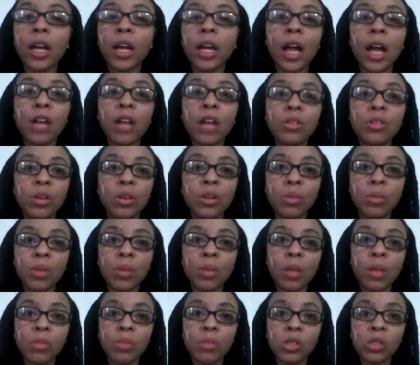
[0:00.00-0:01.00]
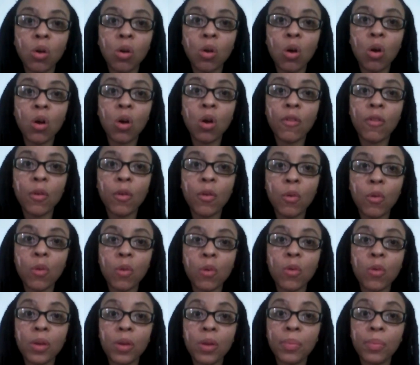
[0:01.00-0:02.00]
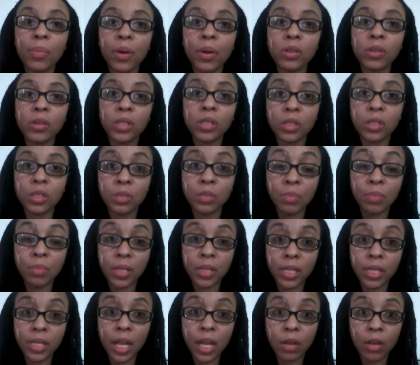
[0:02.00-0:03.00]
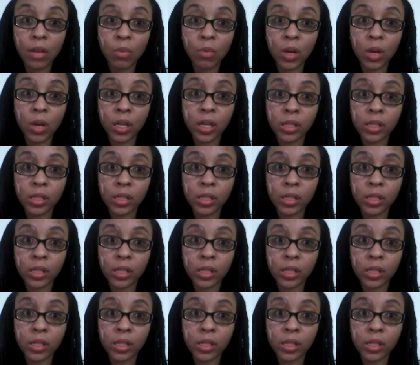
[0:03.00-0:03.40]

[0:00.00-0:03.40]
how you going to blame us all for what one person's mistake was?